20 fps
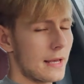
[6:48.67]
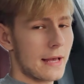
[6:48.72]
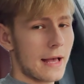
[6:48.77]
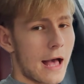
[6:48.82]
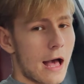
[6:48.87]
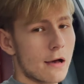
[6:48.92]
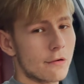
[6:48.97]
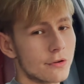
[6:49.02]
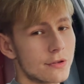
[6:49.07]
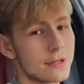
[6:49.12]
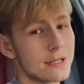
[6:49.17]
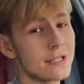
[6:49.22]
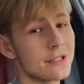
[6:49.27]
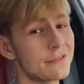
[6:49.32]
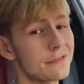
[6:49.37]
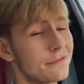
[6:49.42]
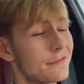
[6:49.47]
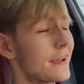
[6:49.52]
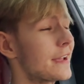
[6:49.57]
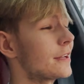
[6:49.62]
However, these
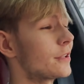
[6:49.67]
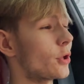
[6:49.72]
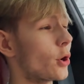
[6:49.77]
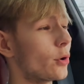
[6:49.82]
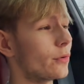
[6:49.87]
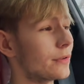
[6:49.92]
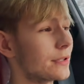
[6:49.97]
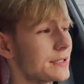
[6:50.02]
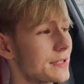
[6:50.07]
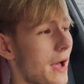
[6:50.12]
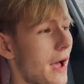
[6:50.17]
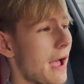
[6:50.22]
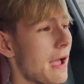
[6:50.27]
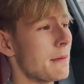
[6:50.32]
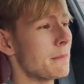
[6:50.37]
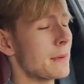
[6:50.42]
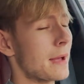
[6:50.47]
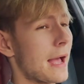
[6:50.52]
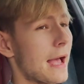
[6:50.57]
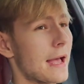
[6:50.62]
fail over
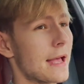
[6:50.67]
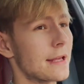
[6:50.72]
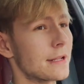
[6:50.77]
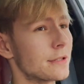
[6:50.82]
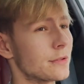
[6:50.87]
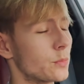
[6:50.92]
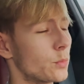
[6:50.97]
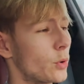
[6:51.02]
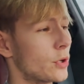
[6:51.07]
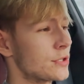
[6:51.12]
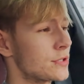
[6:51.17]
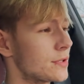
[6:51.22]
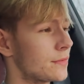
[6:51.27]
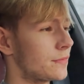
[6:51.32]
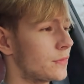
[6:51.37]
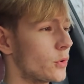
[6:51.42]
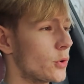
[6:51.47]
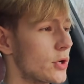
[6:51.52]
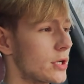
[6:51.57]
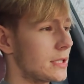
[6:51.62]
time, and once the
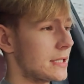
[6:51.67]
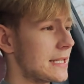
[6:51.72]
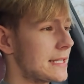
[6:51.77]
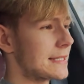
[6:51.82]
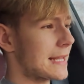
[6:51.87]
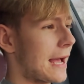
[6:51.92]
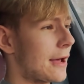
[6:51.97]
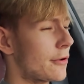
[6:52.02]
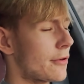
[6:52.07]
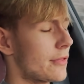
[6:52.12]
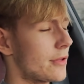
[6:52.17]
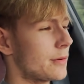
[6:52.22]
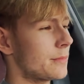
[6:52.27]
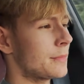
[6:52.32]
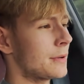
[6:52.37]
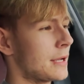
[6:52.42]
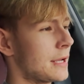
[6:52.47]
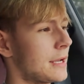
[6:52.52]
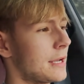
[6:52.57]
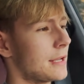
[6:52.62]
fluid leaks out of
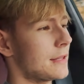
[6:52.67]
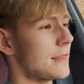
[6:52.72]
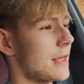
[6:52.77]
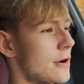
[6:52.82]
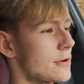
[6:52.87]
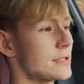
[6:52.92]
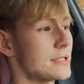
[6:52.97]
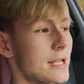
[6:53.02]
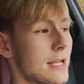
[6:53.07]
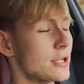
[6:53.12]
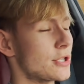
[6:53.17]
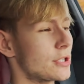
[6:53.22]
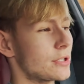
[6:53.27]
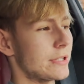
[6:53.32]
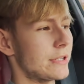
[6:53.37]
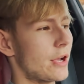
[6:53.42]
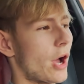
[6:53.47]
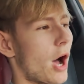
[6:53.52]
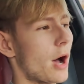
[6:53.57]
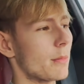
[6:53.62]
them, they're essentially
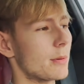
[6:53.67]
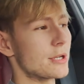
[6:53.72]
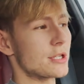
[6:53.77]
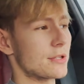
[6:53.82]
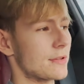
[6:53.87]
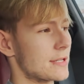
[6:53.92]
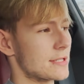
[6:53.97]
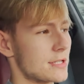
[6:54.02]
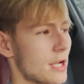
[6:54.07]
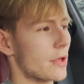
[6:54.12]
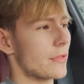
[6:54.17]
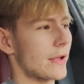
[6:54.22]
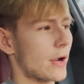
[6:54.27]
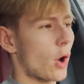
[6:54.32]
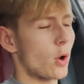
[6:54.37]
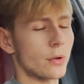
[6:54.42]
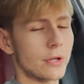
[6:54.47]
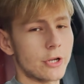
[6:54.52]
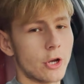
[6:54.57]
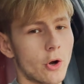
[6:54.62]
garbage and there's nothing
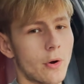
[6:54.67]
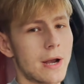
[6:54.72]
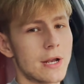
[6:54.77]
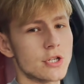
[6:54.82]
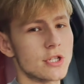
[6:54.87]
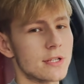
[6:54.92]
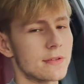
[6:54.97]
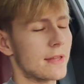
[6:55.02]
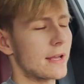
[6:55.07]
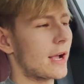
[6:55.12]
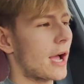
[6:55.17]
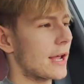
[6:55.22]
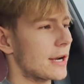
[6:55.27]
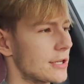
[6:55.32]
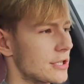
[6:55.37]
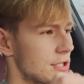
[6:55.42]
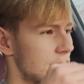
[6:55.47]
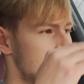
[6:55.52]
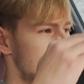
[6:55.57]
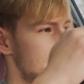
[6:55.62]
holding your engine. They're kind of
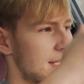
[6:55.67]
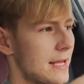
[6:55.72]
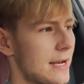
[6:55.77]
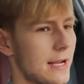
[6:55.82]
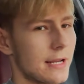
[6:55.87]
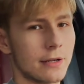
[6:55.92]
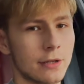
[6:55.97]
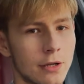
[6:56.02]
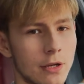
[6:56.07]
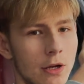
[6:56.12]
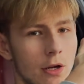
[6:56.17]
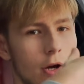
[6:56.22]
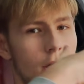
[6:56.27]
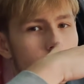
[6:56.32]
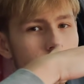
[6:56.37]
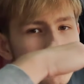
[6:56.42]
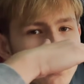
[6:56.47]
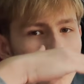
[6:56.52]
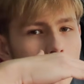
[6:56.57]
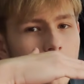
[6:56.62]
just sitting
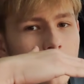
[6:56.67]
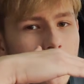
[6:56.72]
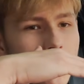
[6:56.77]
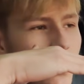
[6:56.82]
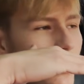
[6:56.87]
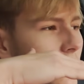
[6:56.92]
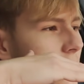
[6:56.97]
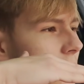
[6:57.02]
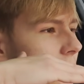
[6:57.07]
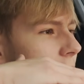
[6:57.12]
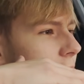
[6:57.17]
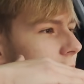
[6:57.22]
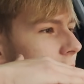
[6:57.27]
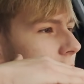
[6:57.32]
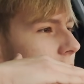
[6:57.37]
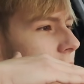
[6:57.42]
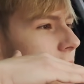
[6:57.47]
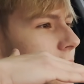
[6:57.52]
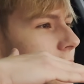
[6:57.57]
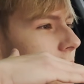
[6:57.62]
on top of each other like this.